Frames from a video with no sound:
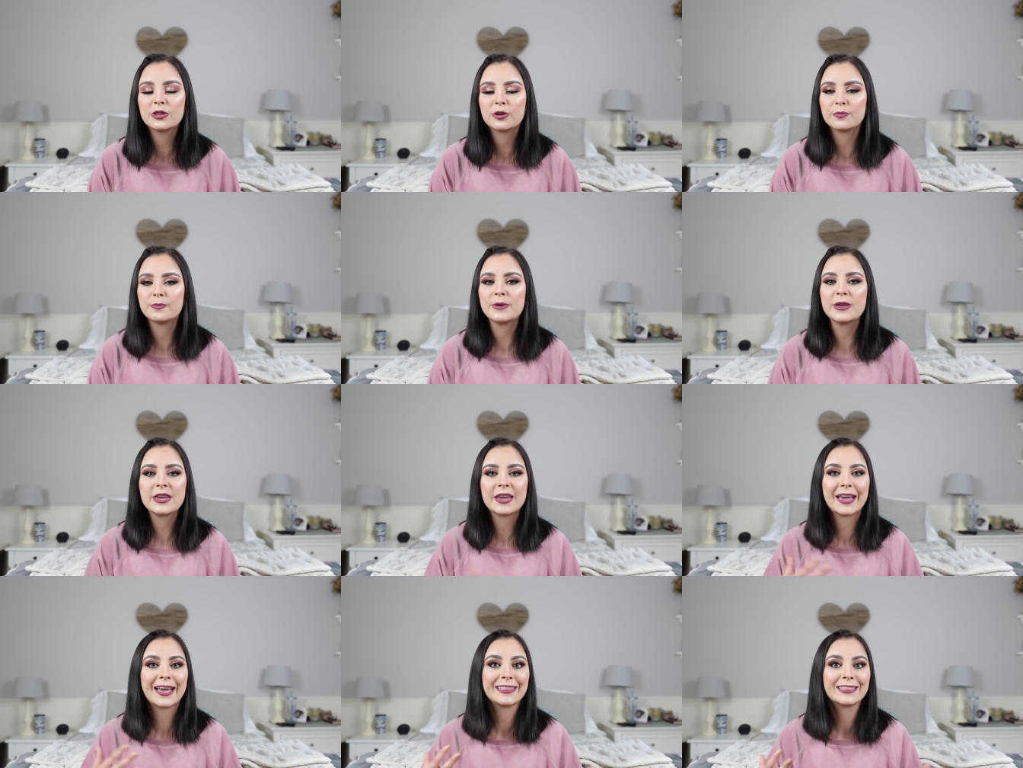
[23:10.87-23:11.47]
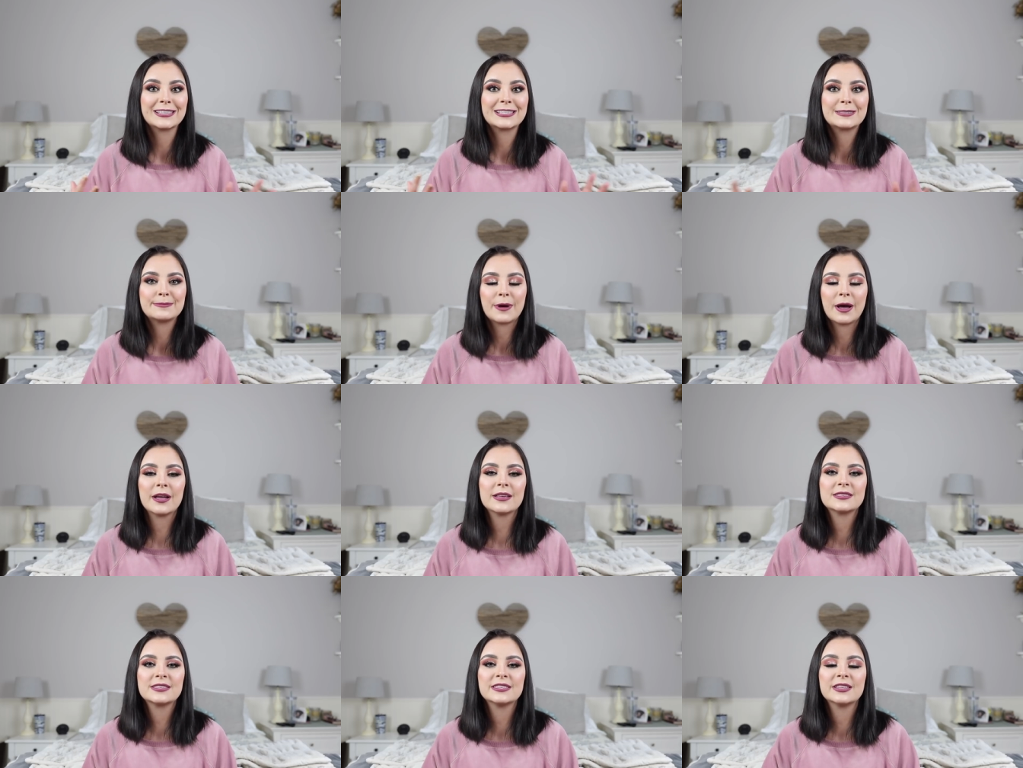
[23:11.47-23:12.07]
they're being at the
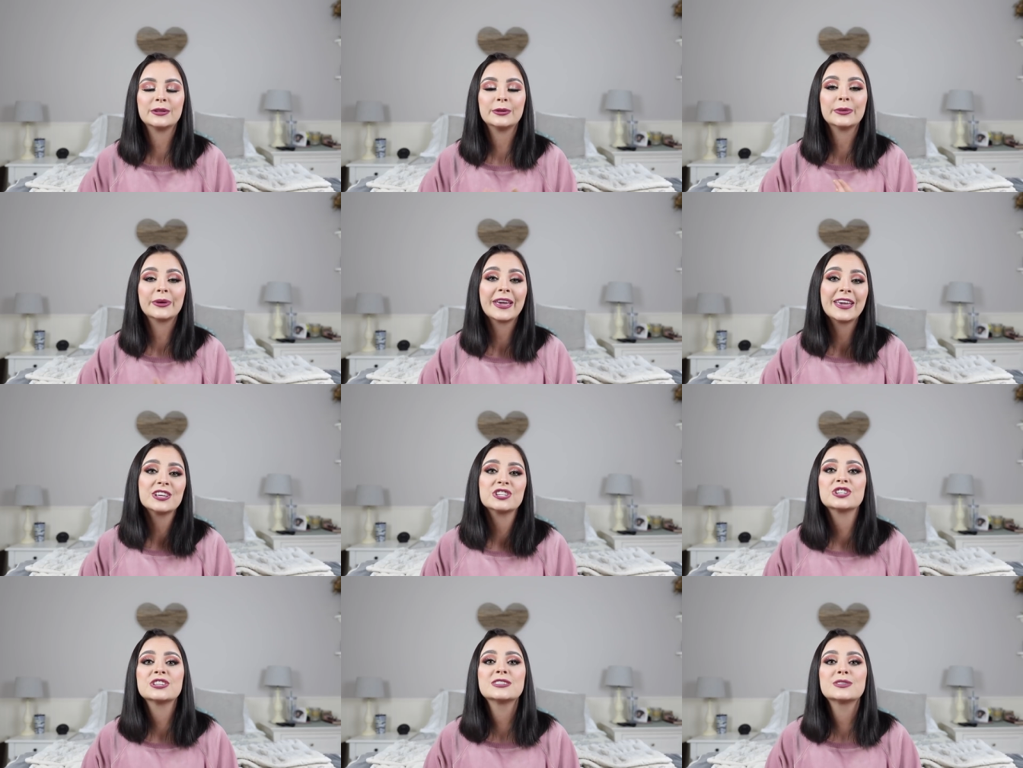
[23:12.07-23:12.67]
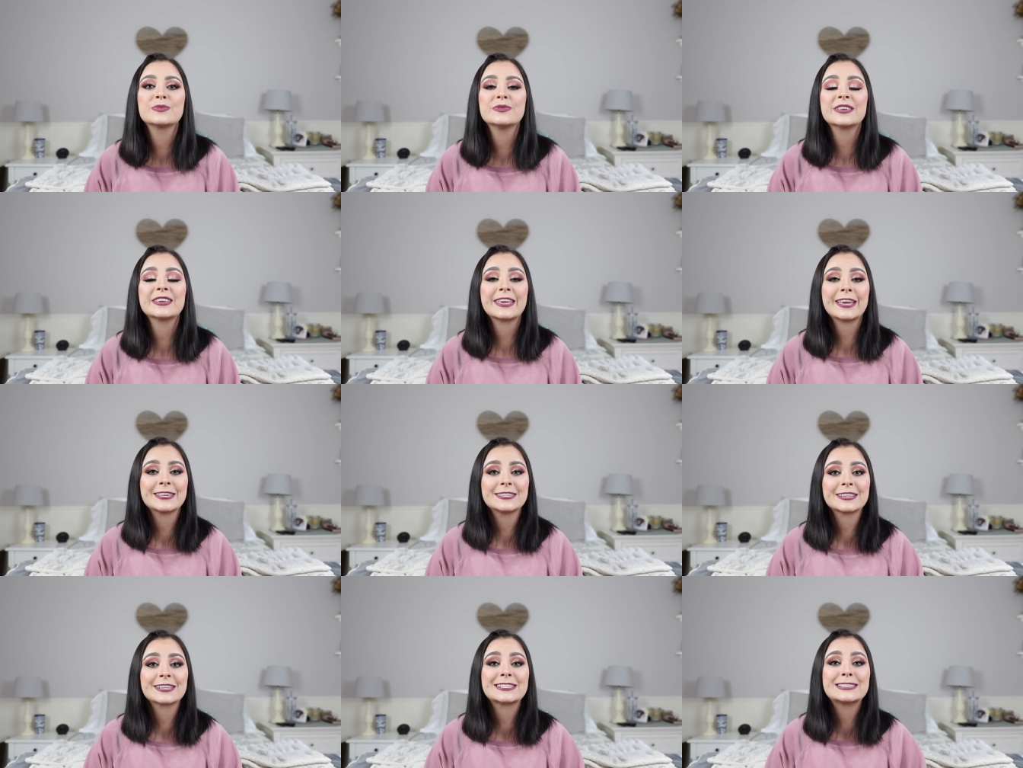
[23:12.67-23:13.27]
spots and the locations when the
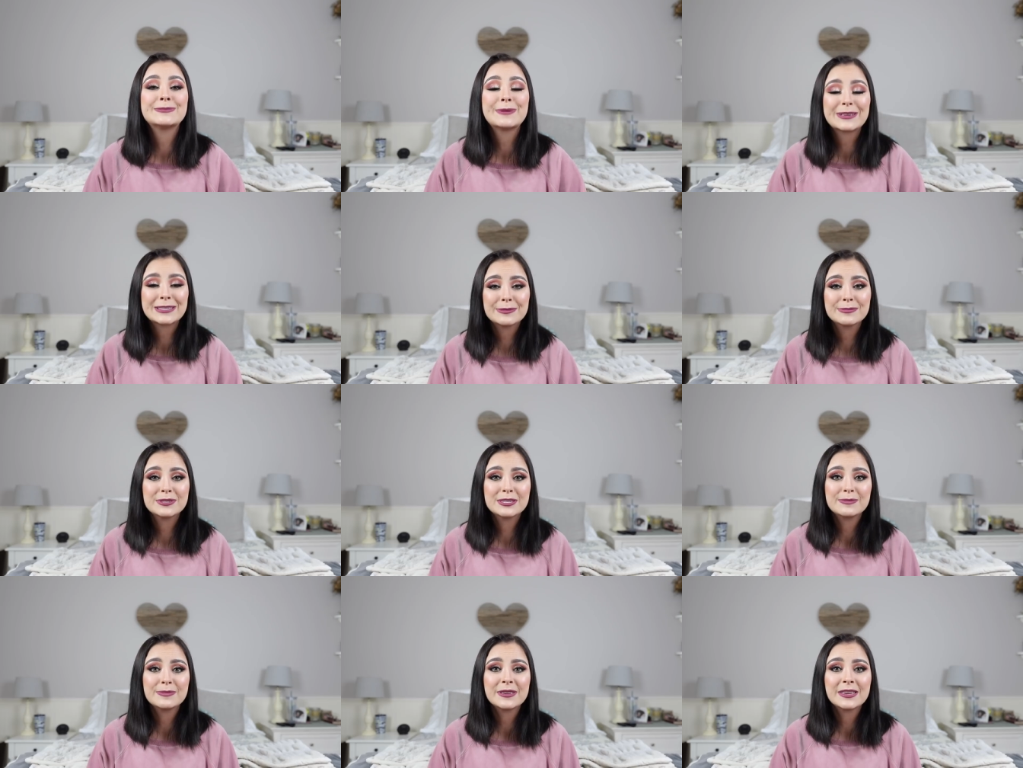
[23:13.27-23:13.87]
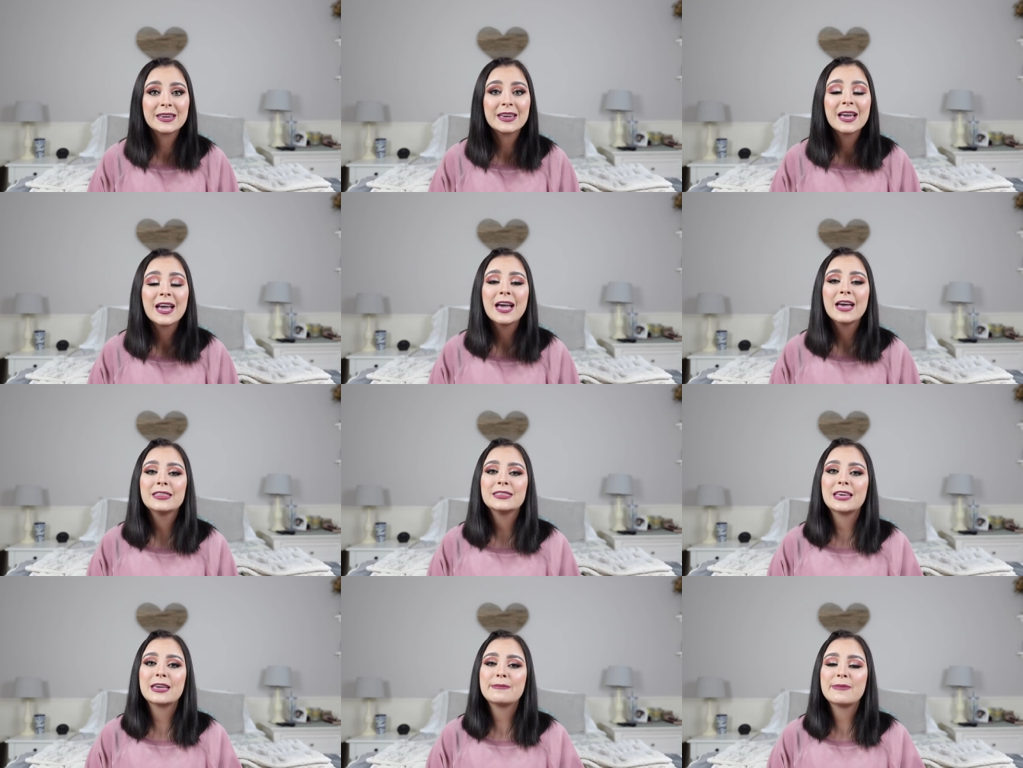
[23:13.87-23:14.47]
guests expect them to be,
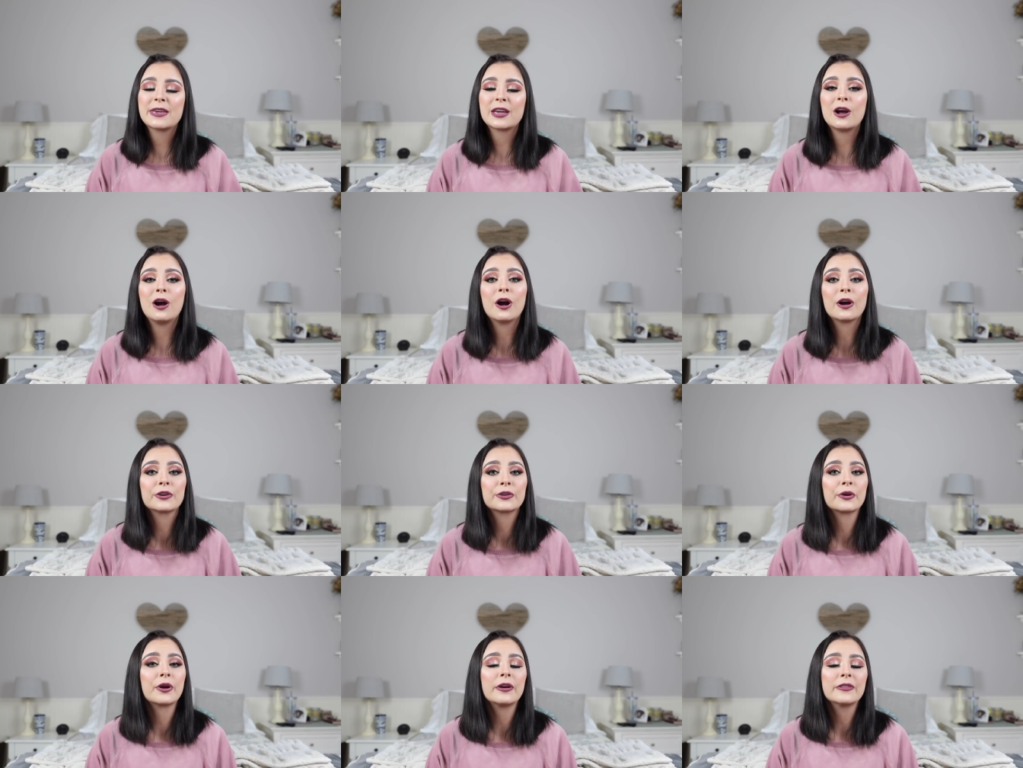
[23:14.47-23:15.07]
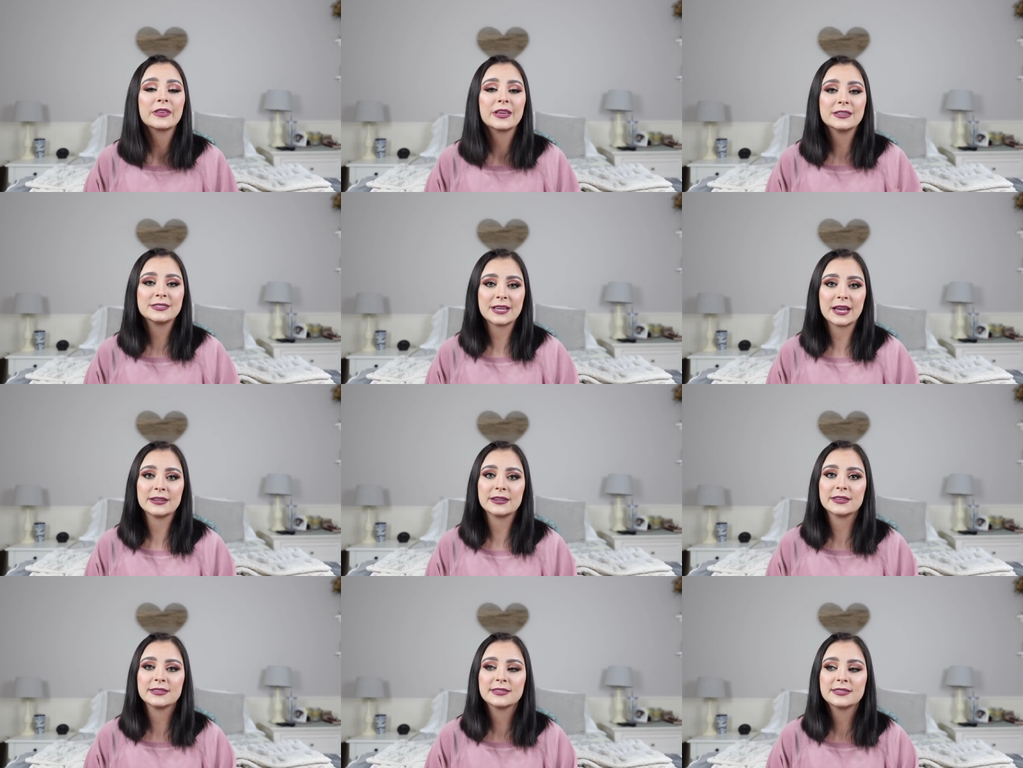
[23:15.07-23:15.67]
they make it harder on the
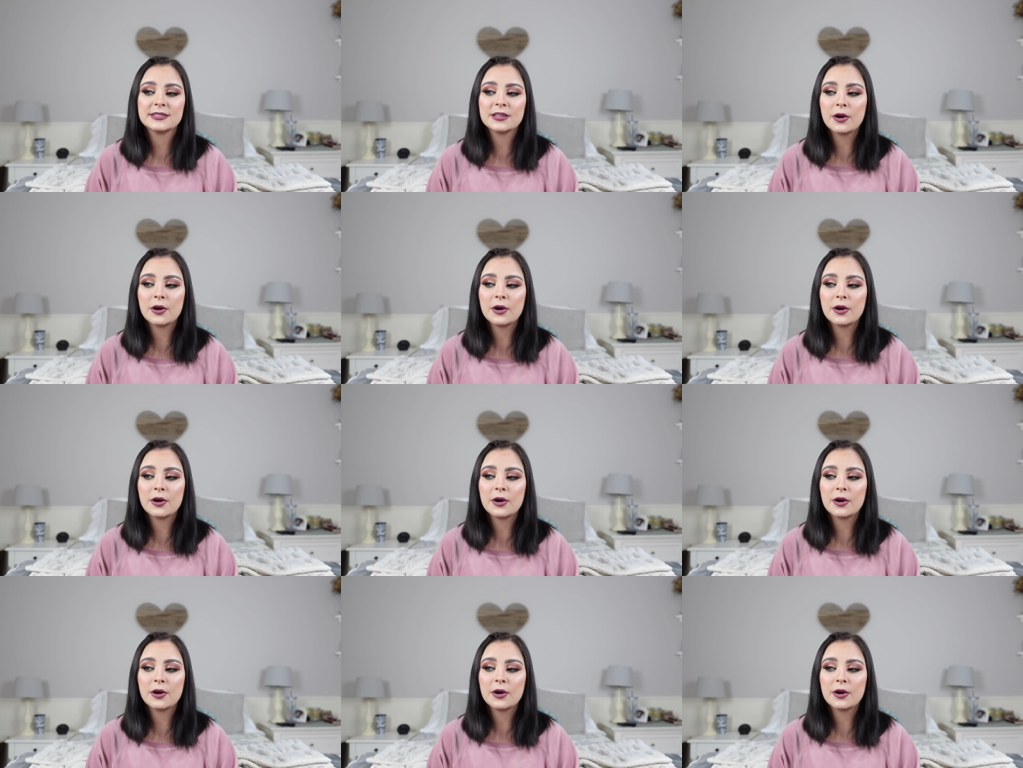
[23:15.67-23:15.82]
attendant.